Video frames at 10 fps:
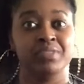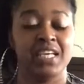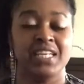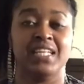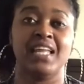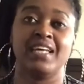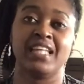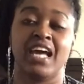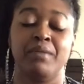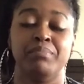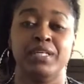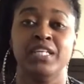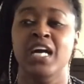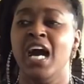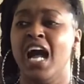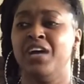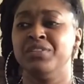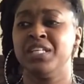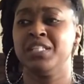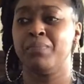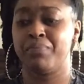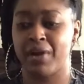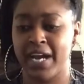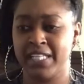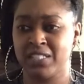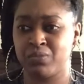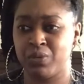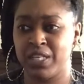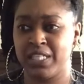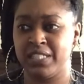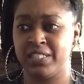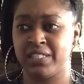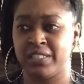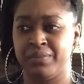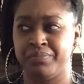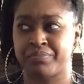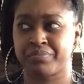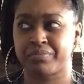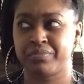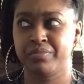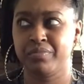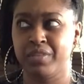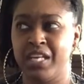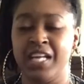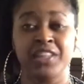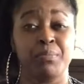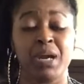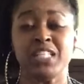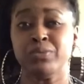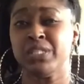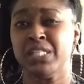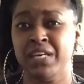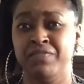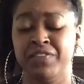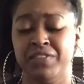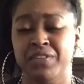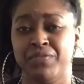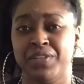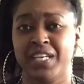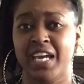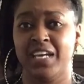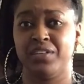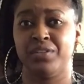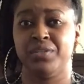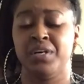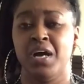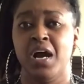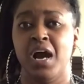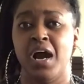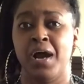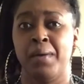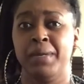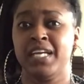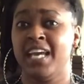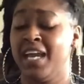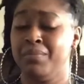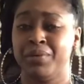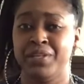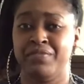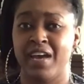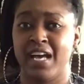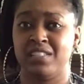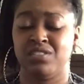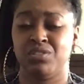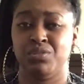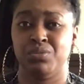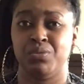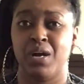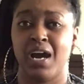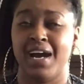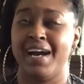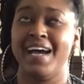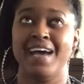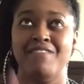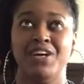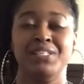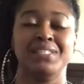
in it like that. But I don't think the price was The price was $10.50 for the candle. It came pretty fast too. I have all the